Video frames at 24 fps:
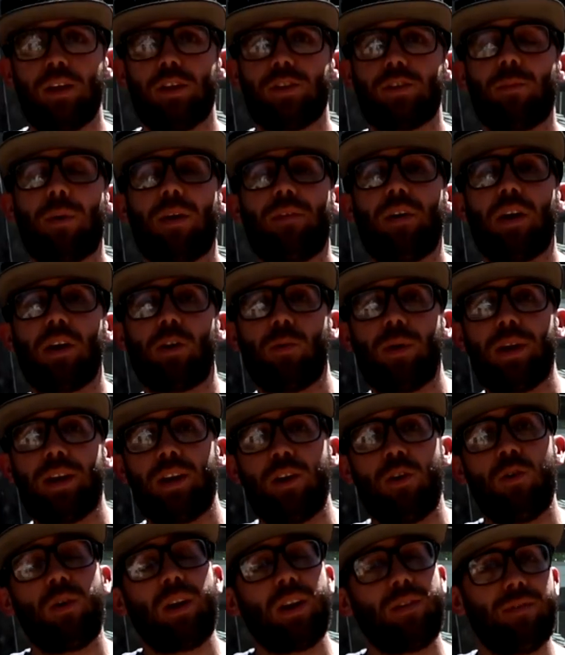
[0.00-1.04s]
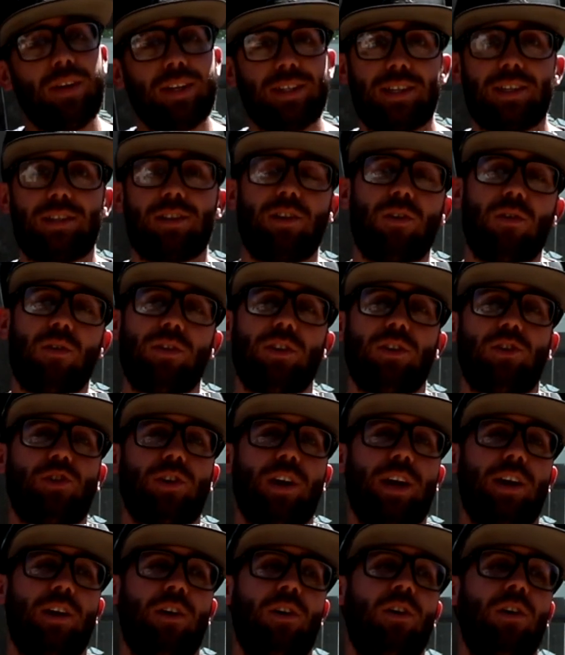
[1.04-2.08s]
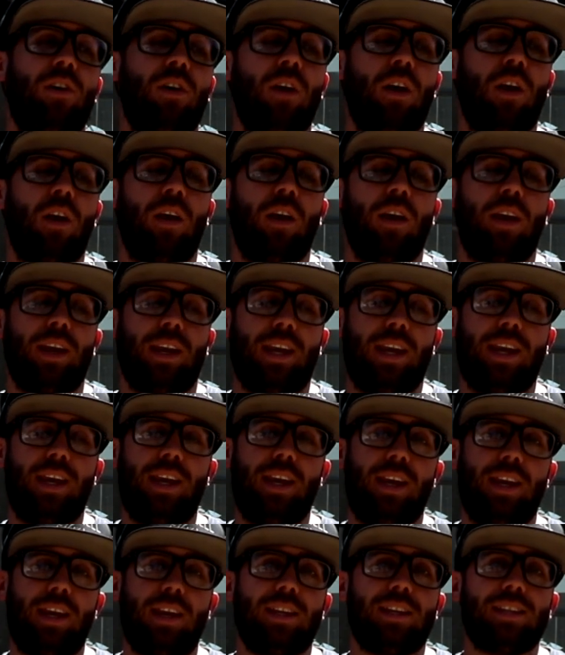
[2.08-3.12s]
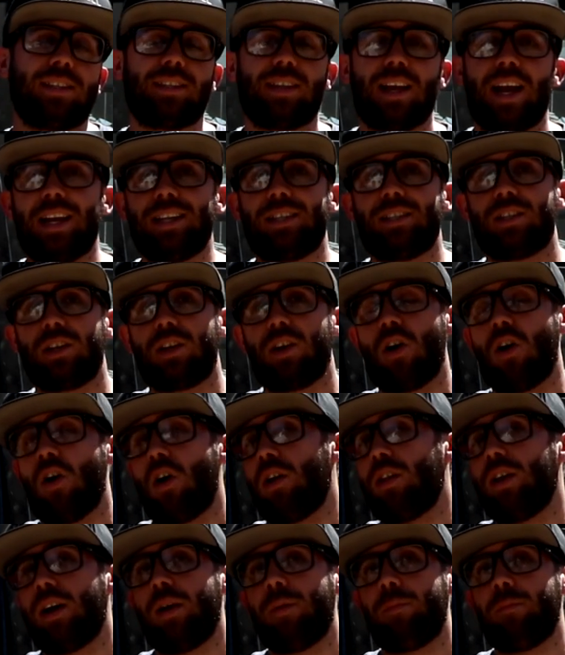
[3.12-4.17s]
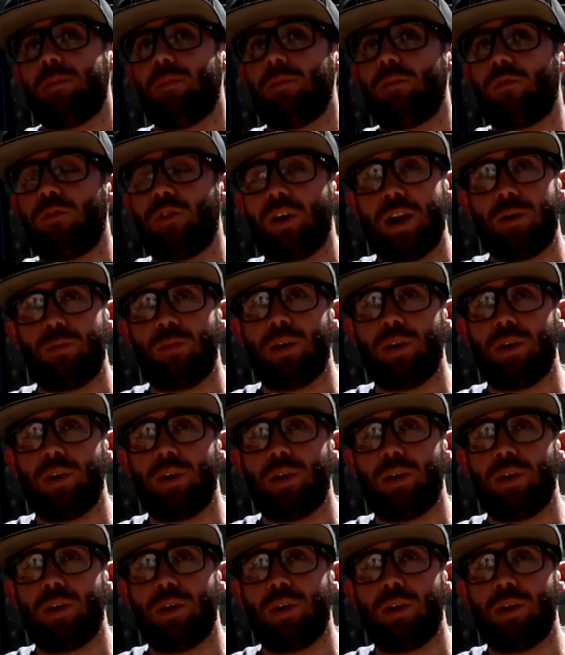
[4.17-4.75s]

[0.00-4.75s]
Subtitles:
my friend Quentin, who convinced us to go on the trail, he decides to call up Fred